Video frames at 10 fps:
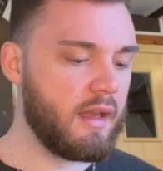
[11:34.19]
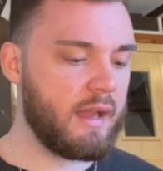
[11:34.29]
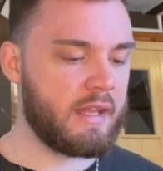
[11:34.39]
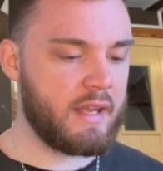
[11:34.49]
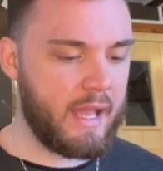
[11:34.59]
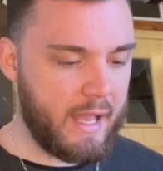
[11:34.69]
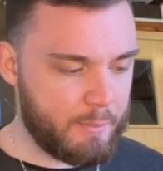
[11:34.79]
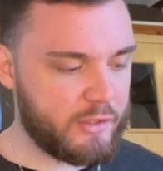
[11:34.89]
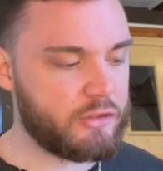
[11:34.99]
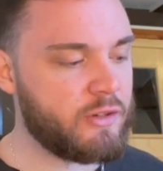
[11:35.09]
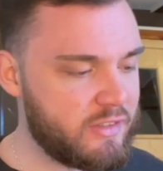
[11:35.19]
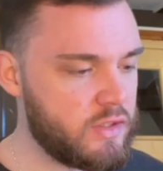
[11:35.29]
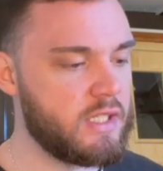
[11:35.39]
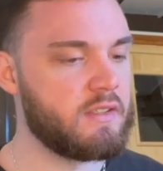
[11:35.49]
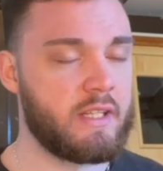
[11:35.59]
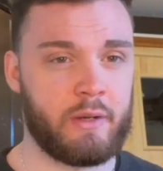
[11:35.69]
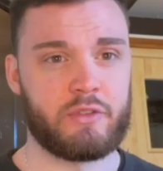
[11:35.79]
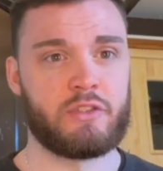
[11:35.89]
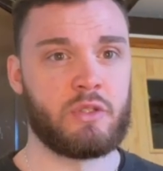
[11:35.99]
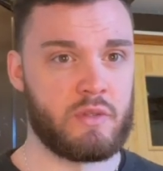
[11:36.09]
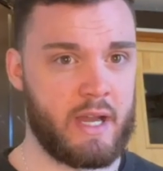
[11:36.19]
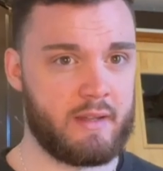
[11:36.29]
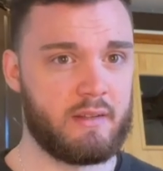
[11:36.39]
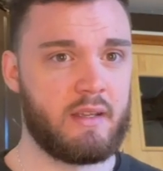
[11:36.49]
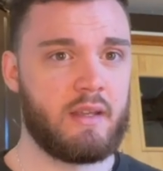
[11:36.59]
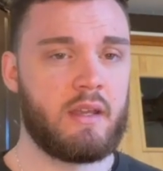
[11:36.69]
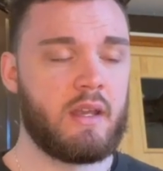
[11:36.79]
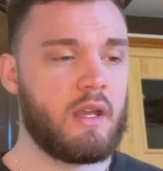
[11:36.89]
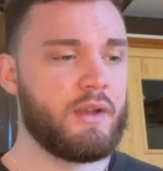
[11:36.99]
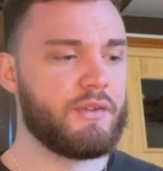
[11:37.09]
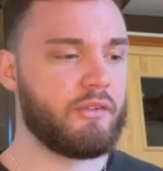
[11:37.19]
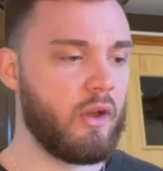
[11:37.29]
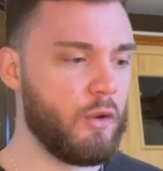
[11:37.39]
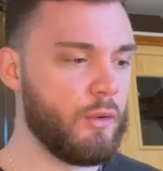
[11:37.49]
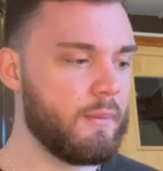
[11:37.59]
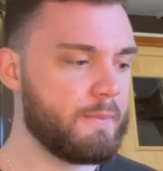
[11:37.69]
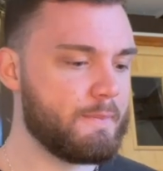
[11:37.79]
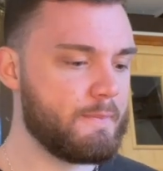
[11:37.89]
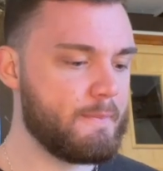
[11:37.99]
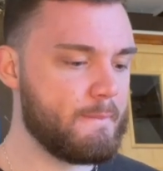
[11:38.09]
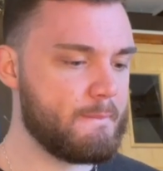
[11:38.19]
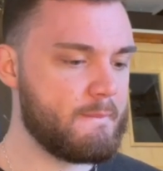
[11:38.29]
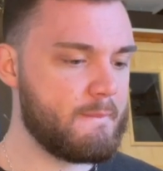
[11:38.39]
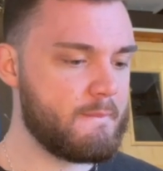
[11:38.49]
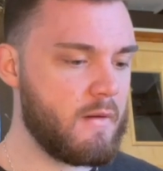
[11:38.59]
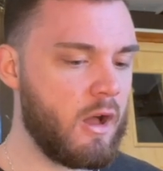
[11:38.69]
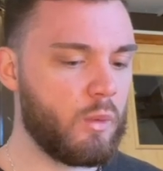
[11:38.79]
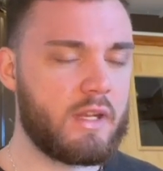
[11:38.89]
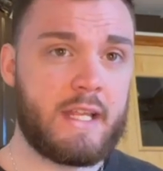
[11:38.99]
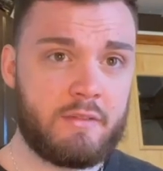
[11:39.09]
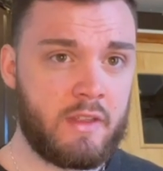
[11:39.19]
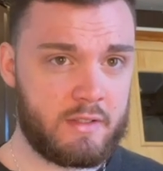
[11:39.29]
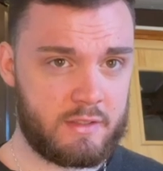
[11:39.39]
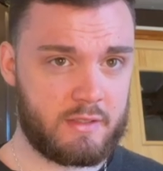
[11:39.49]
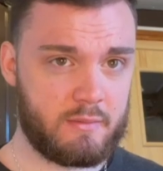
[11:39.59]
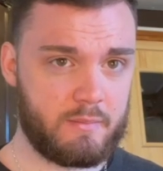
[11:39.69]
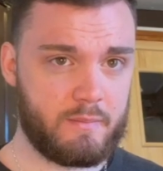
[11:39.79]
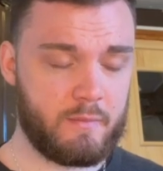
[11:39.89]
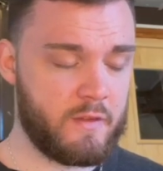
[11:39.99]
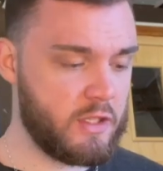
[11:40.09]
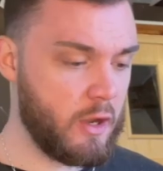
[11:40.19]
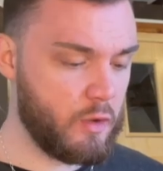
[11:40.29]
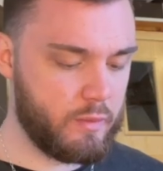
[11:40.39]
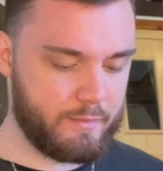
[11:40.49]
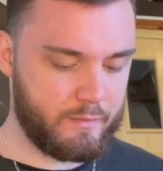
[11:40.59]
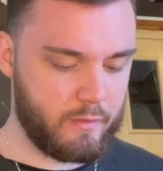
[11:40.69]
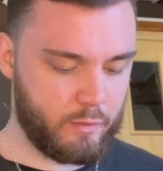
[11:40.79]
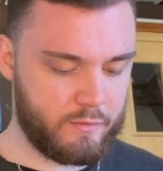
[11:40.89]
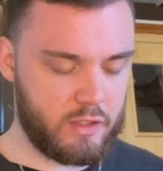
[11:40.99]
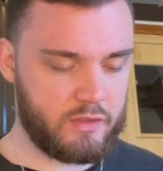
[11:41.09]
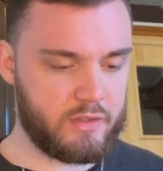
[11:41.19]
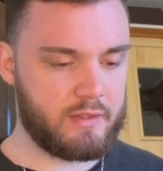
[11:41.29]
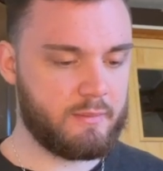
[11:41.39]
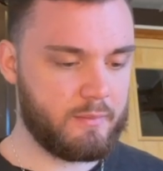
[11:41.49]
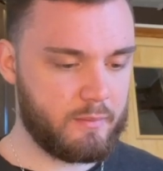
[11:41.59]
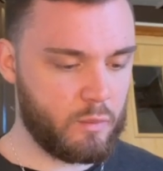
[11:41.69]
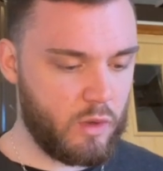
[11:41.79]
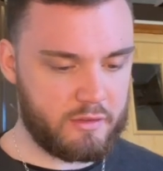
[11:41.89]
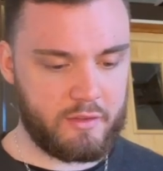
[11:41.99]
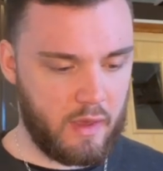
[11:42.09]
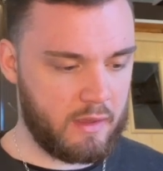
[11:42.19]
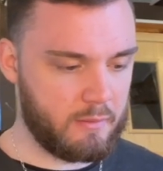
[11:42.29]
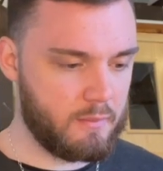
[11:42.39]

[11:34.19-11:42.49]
and my strategies and how to do that. So I want to leave this video with just one thing.